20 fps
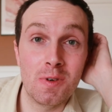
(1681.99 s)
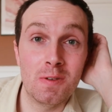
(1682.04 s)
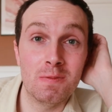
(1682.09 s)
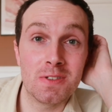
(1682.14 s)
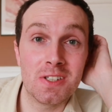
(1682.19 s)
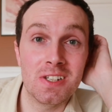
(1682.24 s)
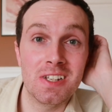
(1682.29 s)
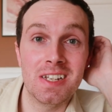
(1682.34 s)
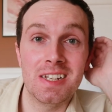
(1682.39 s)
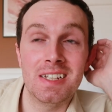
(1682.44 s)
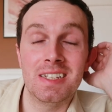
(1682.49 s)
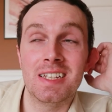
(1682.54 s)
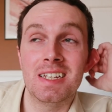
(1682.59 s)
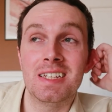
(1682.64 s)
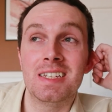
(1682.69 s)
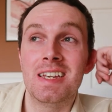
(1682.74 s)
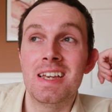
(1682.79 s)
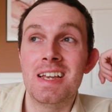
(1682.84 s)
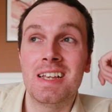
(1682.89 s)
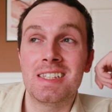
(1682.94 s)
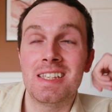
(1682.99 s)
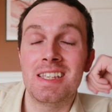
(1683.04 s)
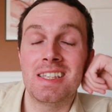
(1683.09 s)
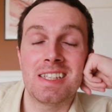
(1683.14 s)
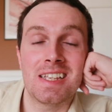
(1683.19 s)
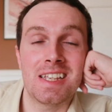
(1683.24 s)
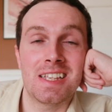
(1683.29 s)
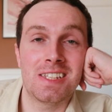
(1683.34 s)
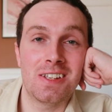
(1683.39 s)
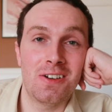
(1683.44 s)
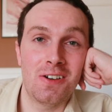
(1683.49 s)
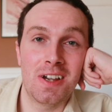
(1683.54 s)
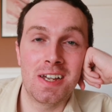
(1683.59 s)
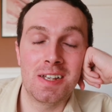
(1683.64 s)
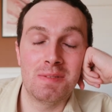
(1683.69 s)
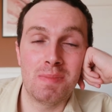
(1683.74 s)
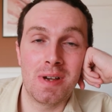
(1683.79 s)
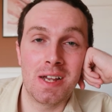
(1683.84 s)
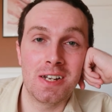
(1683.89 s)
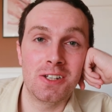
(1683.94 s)
months nearly, since I
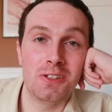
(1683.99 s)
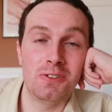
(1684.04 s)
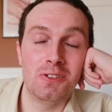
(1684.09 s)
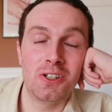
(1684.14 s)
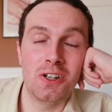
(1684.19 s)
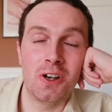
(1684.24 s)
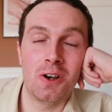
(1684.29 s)
started my new